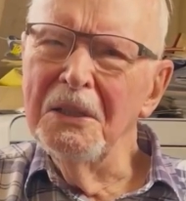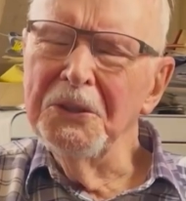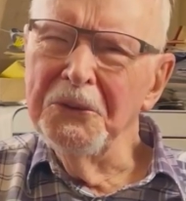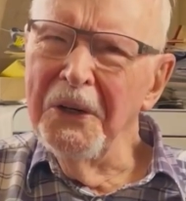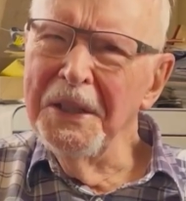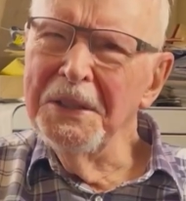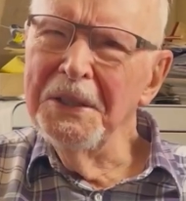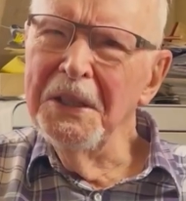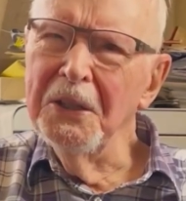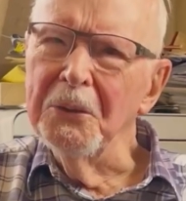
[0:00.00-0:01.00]
trying to
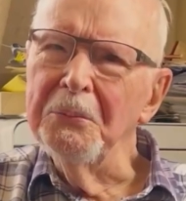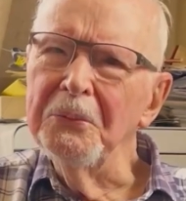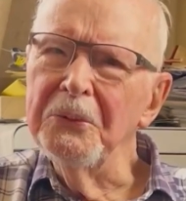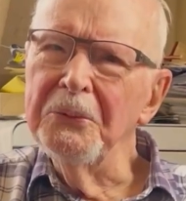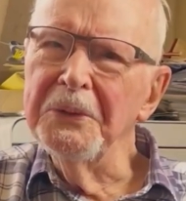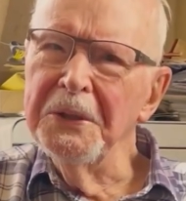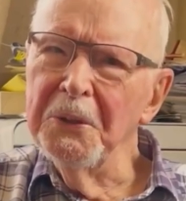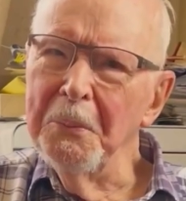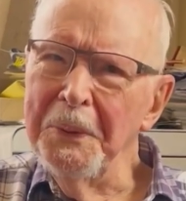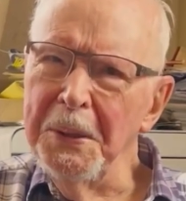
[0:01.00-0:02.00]
help real
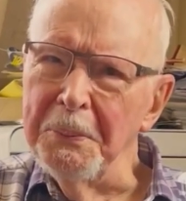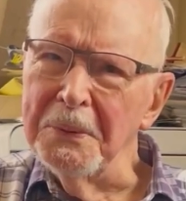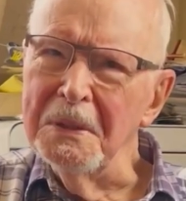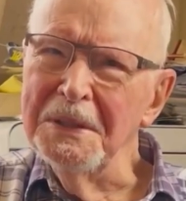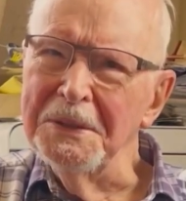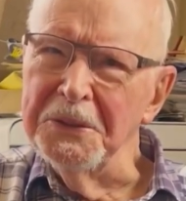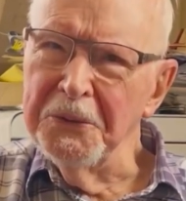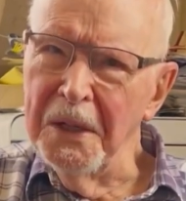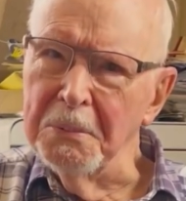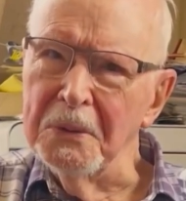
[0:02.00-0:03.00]
people in
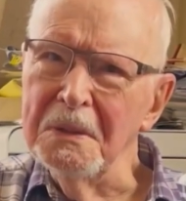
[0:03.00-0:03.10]
trouble,